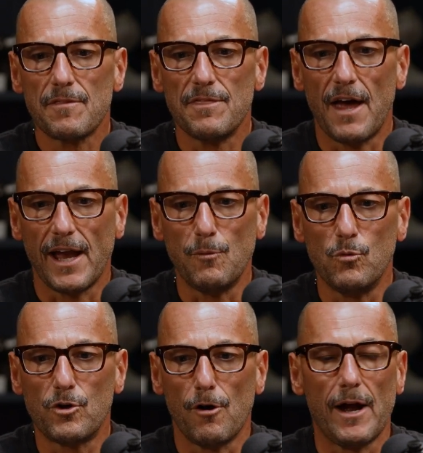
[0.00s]
they
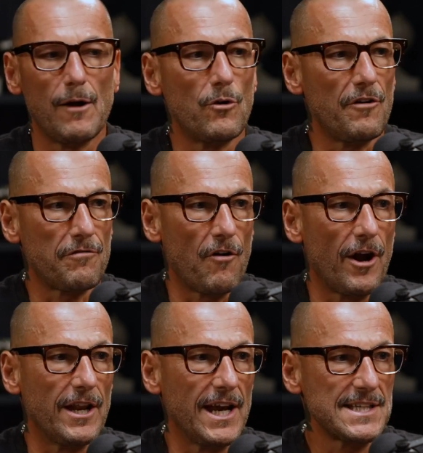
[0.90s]
will go out on a
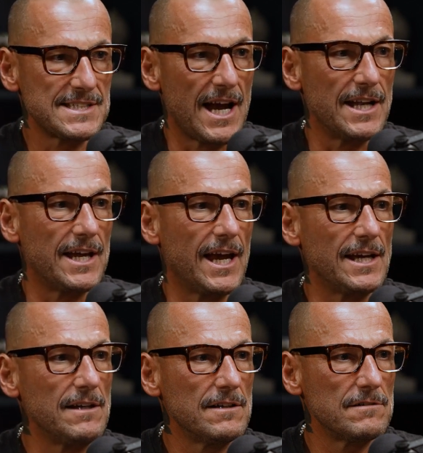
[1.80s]
Friday,
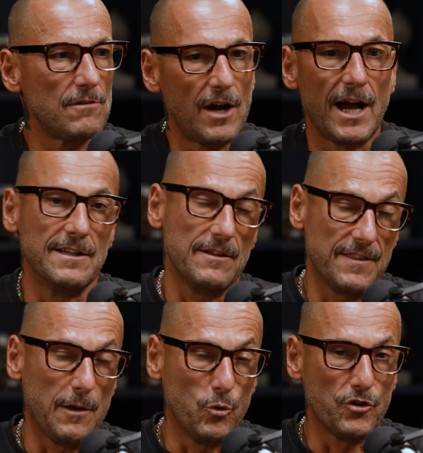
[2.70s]
Saturday, and
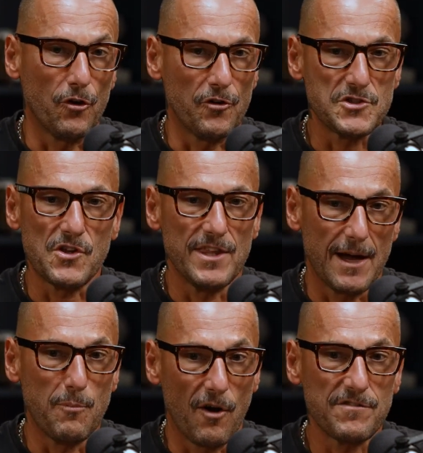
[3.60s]
they would go on a
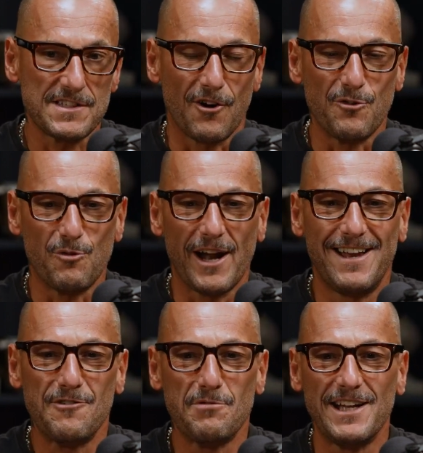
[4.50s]
Sunday, but I've started
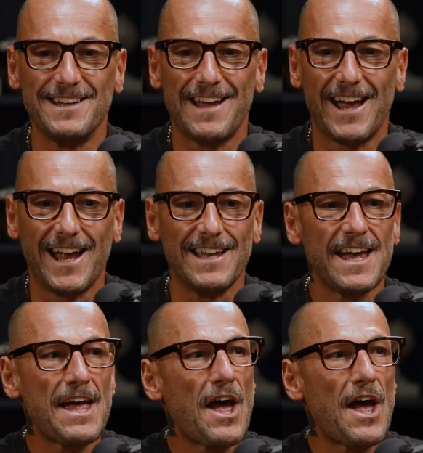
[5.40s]
reeling that in.